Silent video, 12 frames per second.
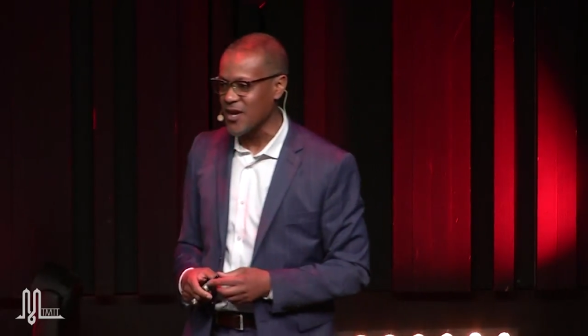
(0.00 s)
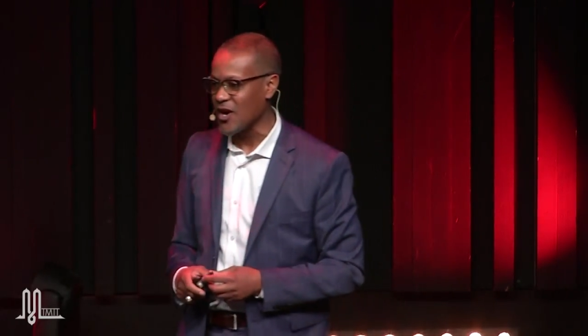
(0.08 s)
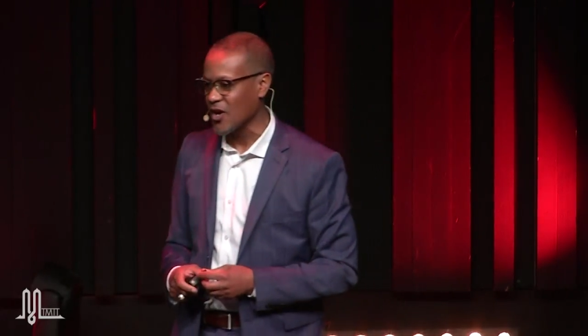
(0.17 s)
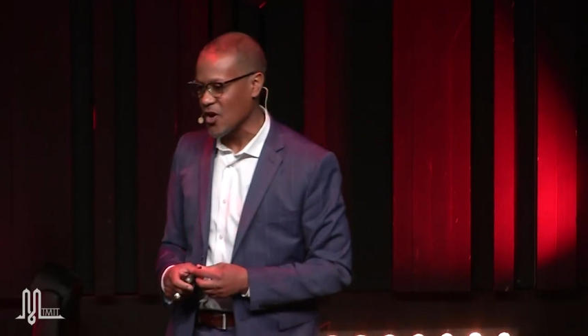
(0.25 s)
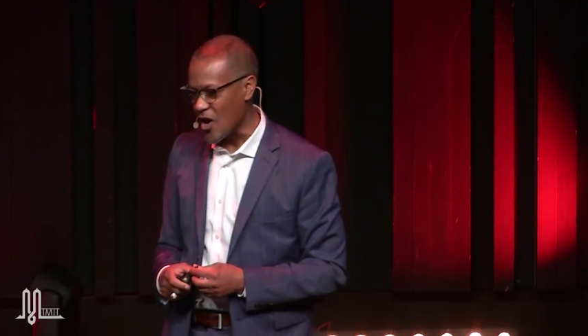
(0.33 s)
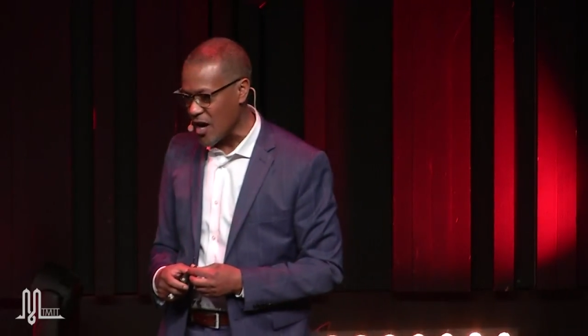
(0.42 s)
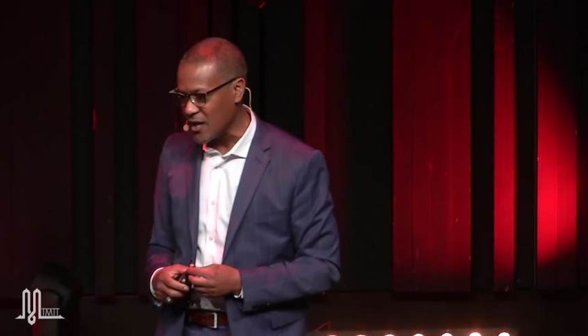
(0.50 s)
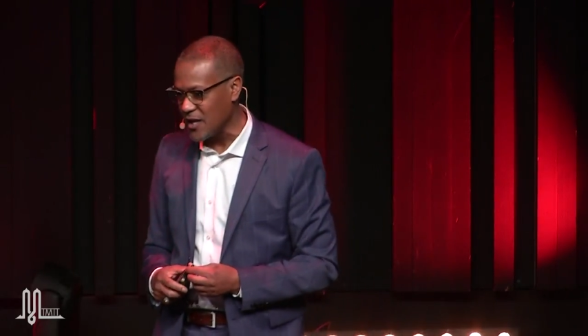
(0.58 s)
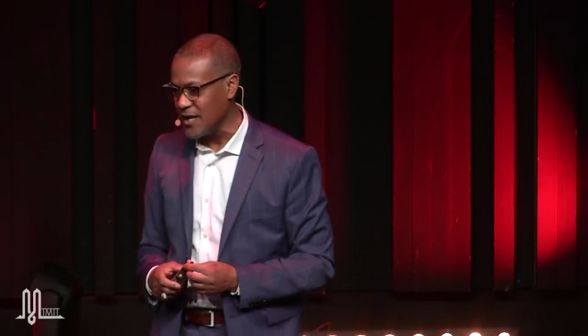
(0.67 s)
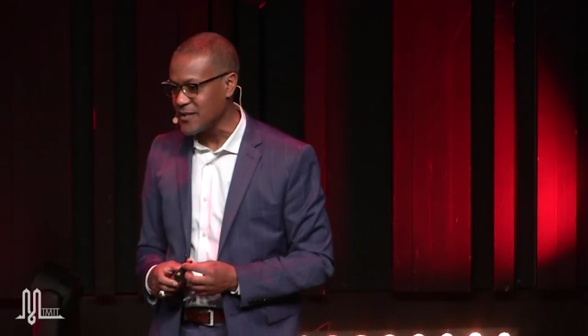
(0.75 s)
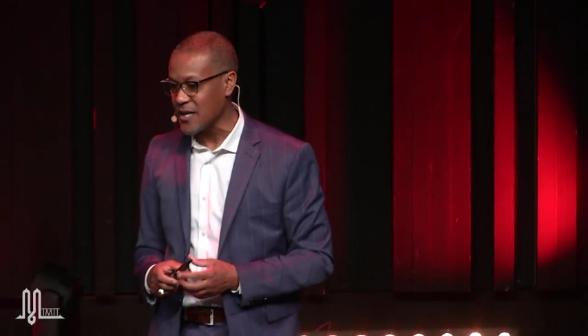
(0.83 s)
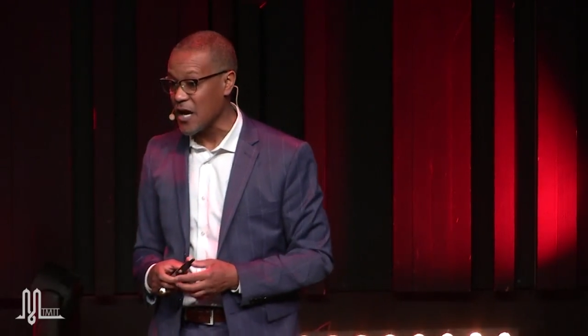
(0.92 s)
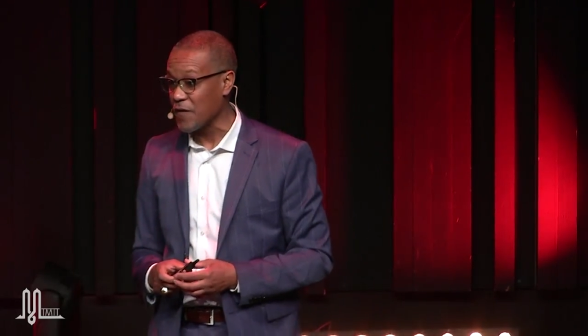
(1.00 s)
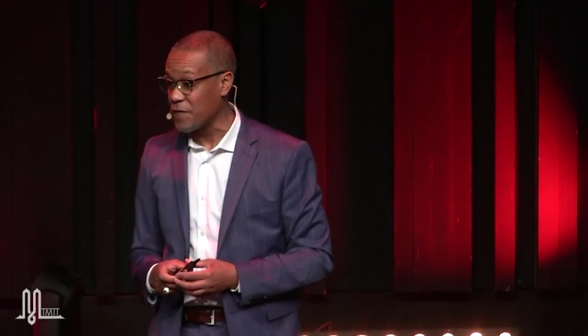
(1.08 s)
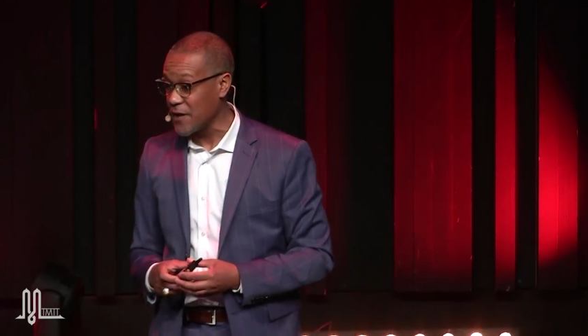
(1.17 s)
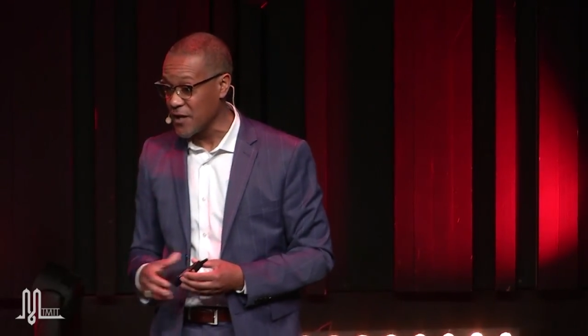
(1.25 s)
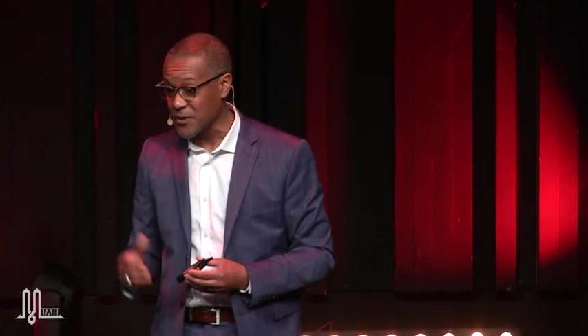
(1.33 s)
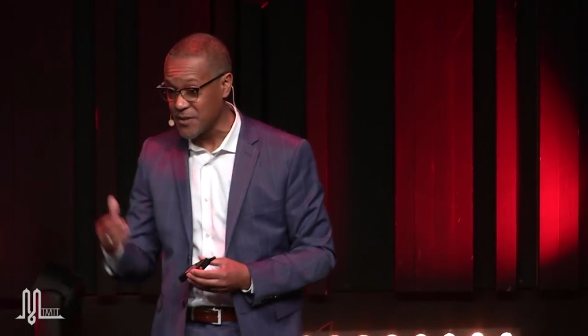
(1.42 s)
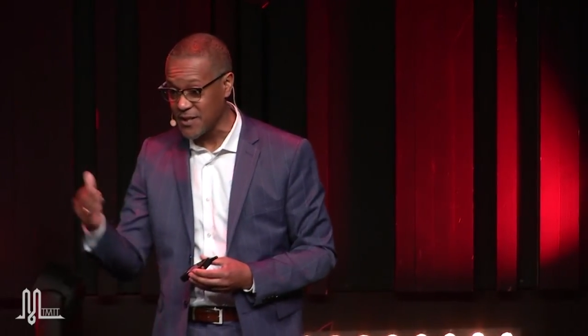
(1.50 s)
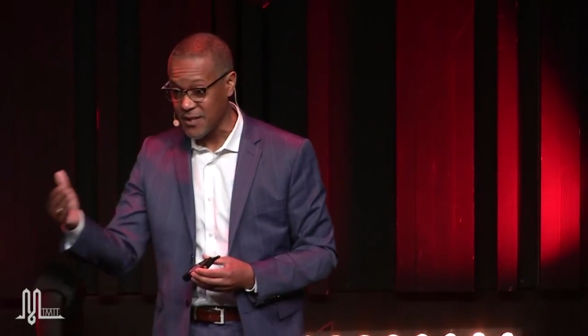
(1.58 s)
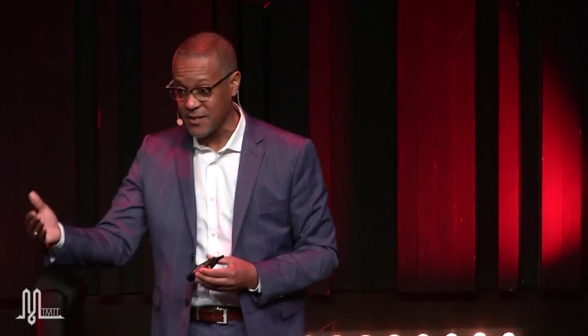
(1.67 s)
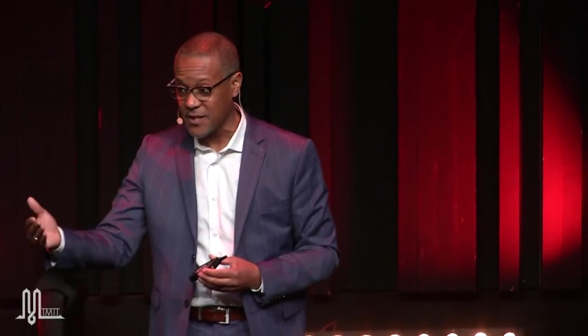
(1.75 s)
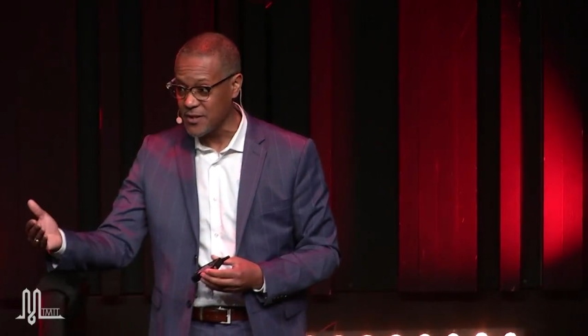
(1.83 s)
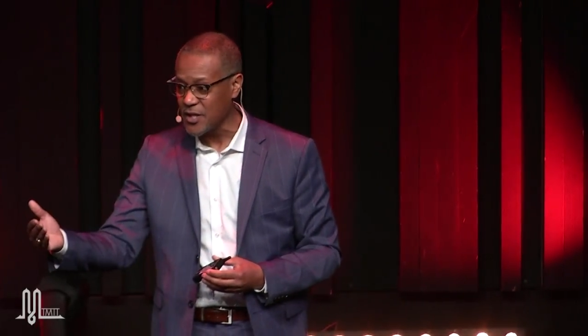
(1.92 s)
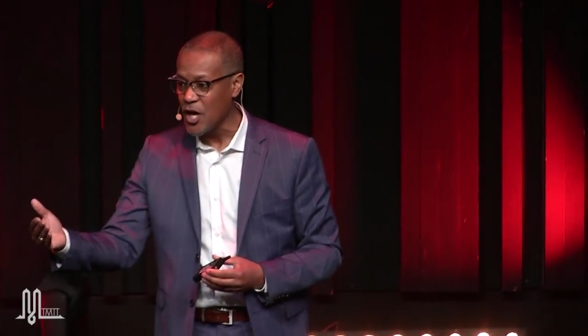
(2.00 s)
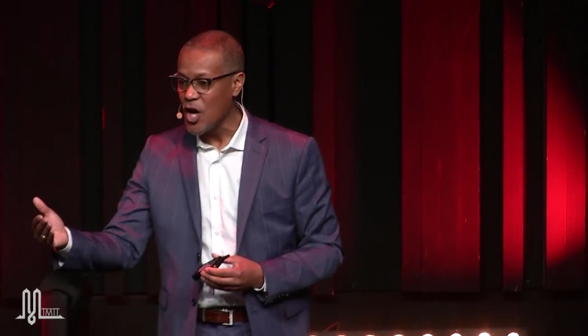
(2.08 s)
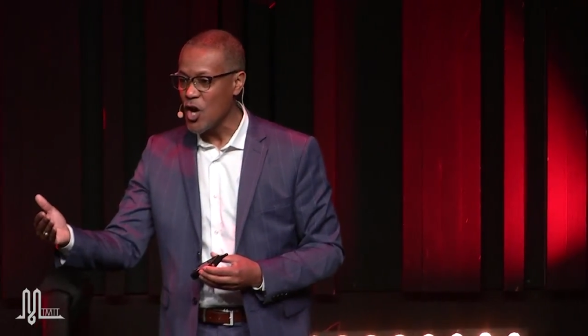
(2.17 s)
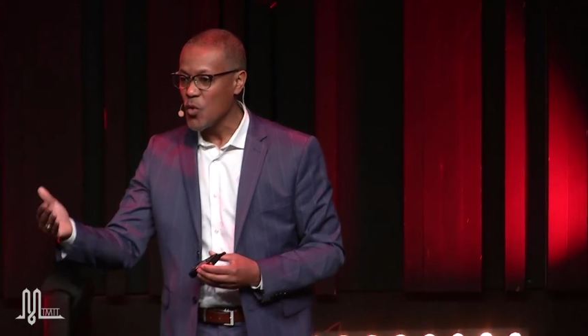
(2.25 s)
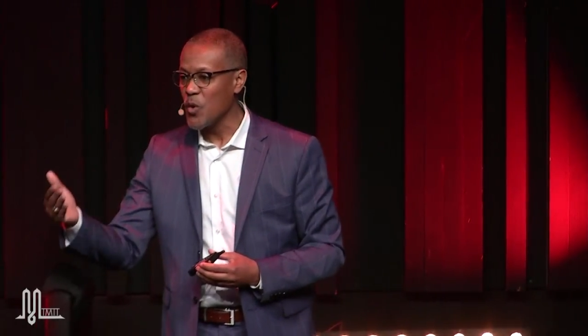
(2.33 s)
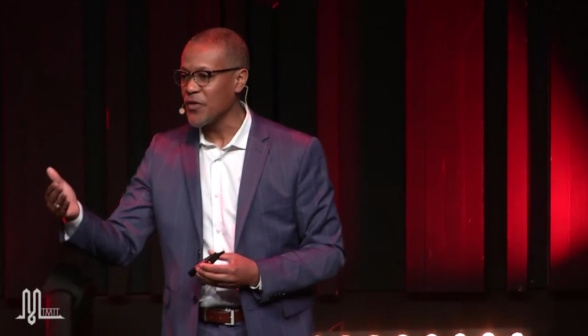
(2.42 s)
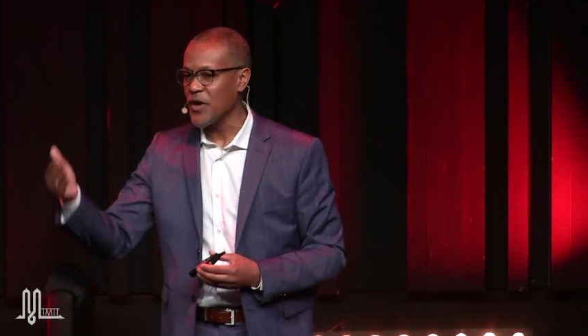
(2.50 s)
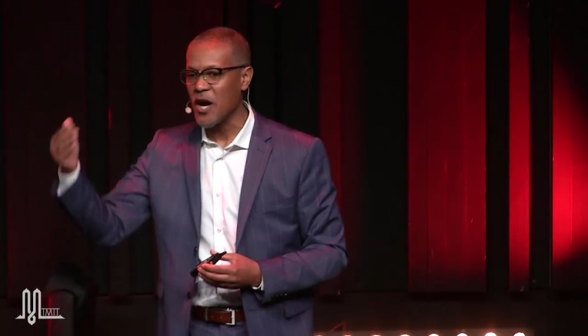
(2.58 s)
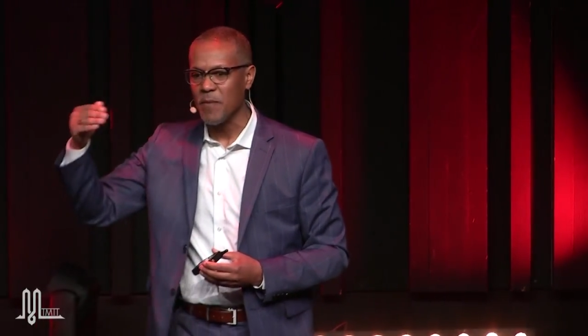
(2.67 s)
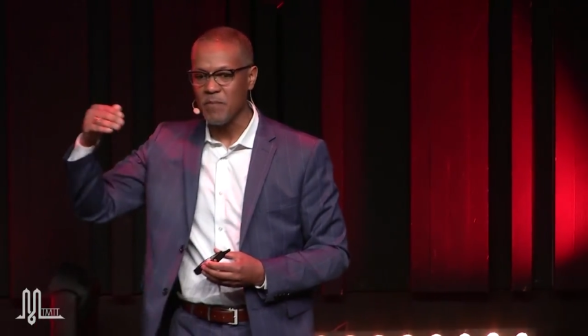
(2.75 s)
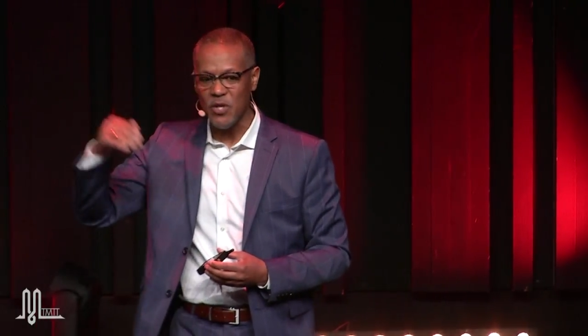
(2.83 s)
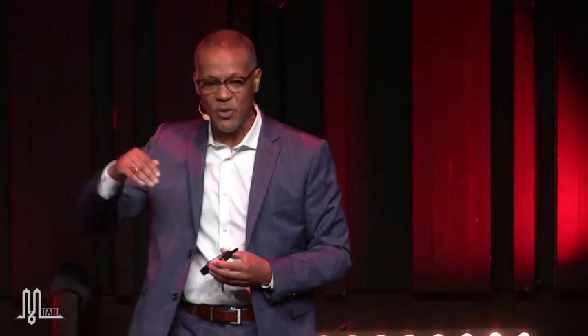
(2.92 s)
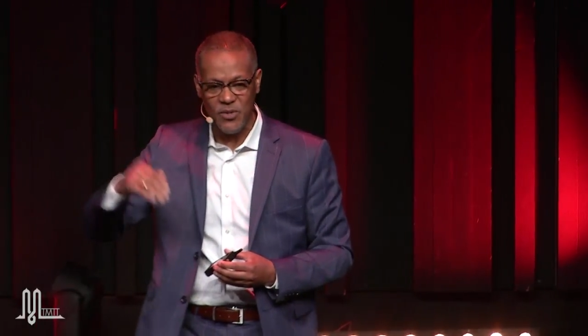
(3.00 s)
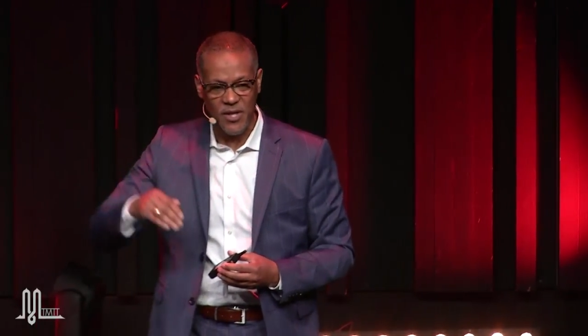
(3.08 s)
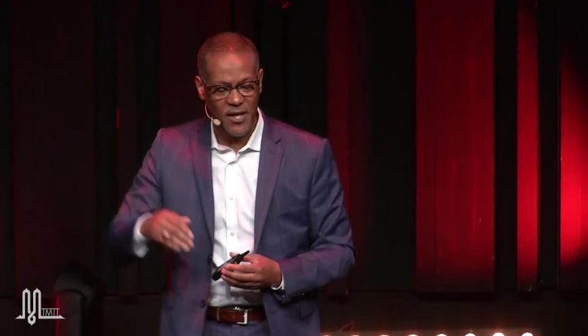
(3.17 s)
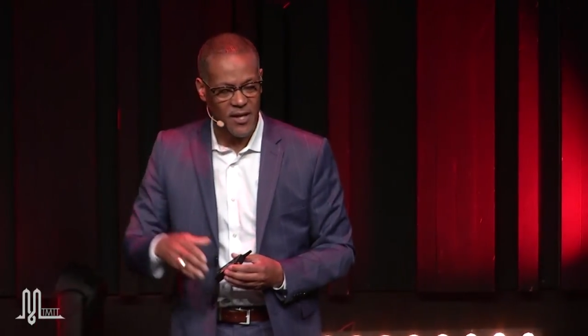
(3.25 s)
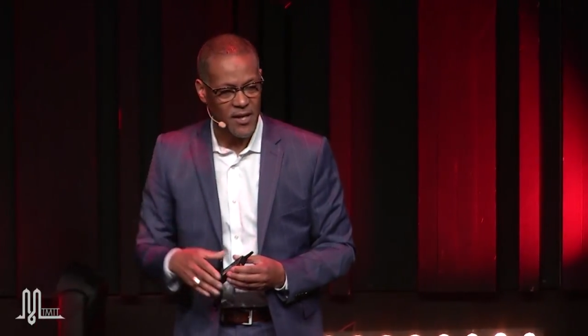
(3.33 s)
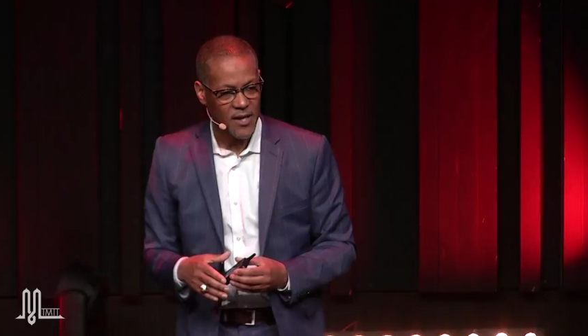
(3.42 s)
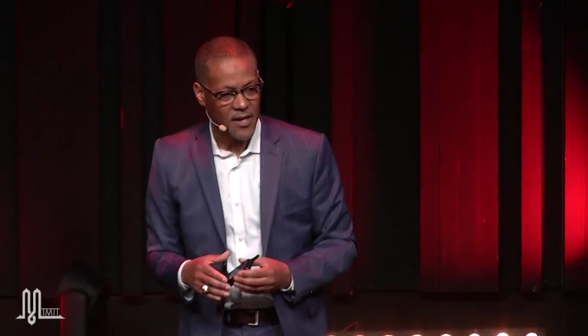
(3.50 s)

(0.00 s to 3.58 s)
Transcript: our colleagues, our fellow citizens with our music